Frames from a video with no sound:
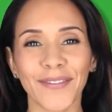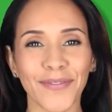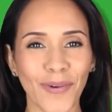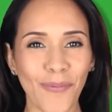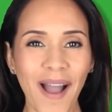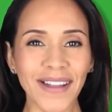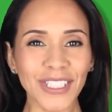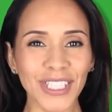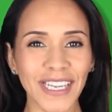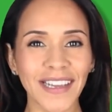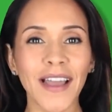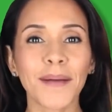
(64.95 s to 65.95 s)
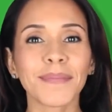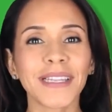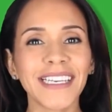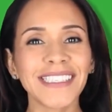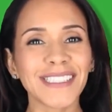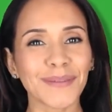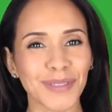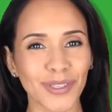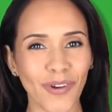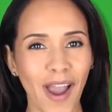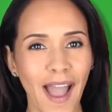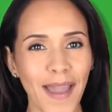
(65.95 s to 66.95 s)
you for watching. Please
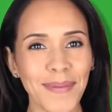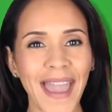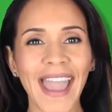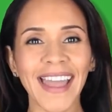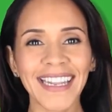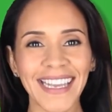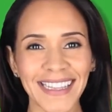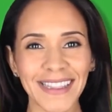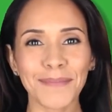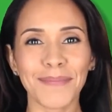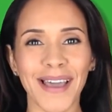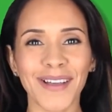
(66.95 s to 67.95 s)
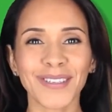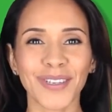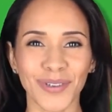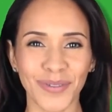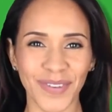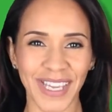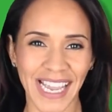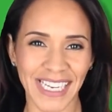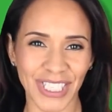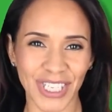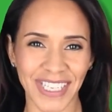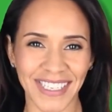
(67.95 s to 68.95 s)
subscribe and hit the bell
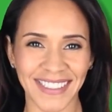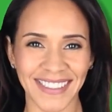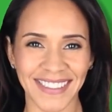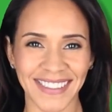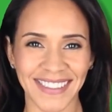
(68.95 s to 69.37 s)
notification.